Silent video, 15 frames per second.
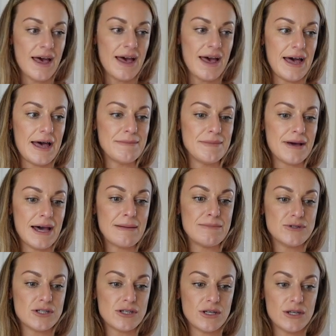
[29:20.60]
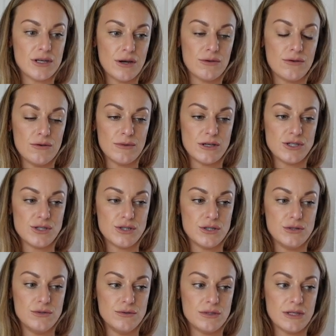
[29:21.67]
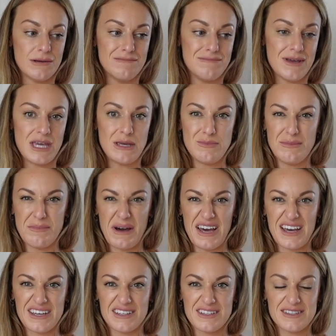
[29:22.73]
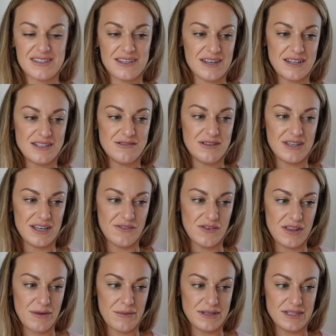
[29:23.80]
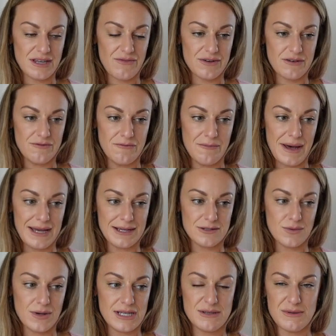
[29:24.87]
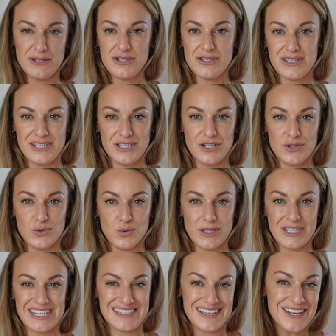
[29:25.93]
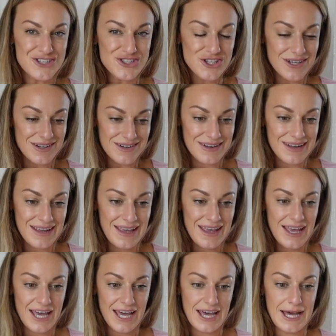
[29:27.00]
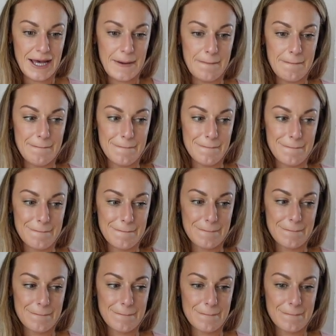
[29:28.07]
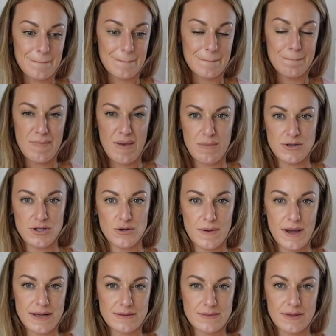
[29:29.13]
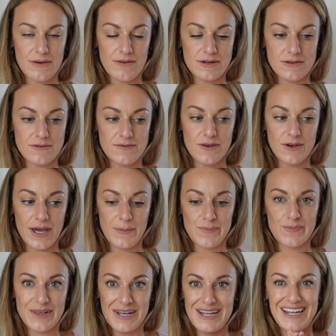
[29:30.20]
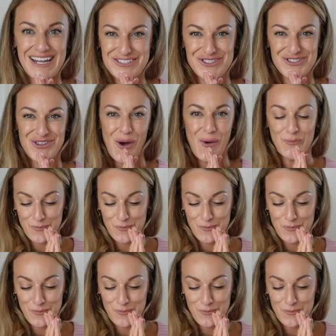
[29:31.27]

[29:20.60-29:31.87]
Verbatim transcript: Um, I'm just going to go through my shoes and maybe bags. I don't think I've got that many to get rid of bags wise, but it just needs a good organisation. Um, maybe two bags. Okay, let's just go.